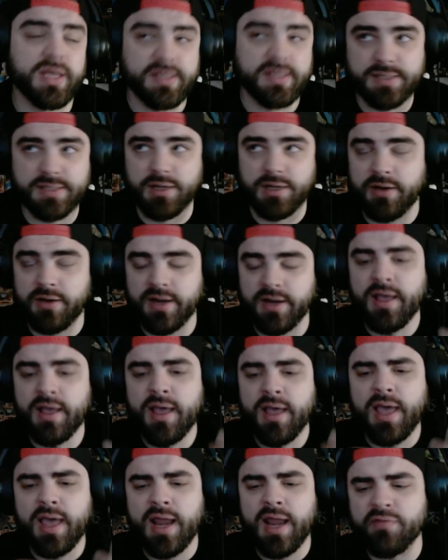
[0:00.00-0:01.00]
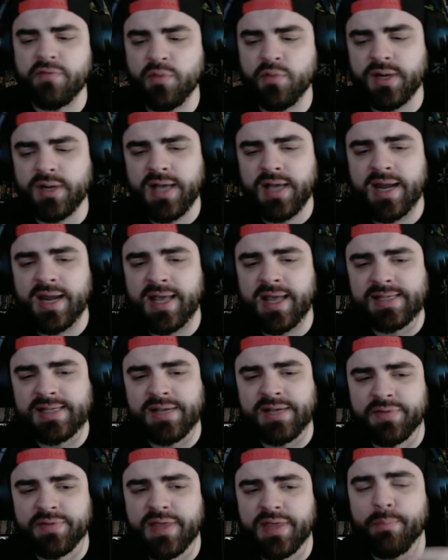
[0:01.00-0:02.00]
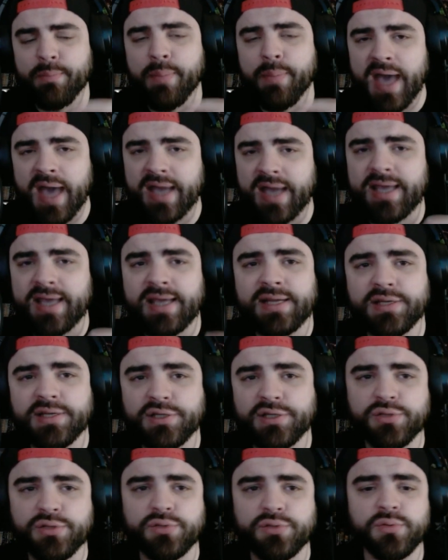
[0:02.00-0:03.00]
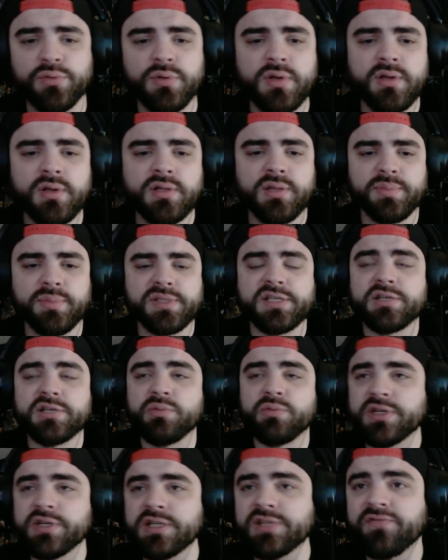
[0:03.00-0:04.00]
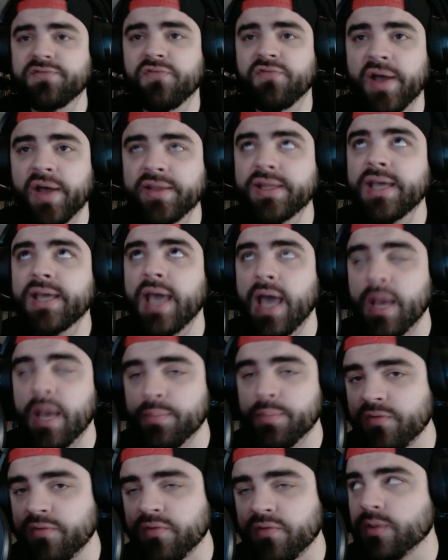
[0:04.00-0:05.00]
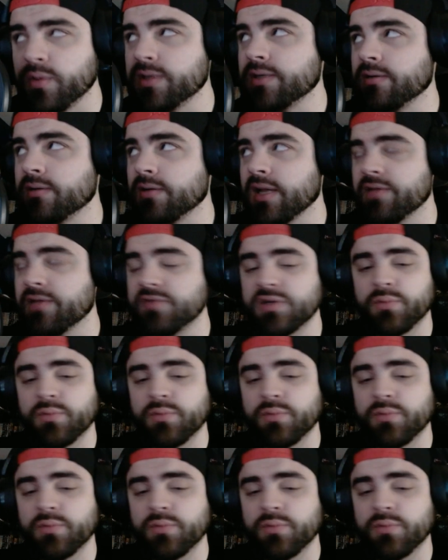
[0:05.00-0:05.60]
sorry, and everyone kind of gets everything back into the position where she's finally happy for once in her life.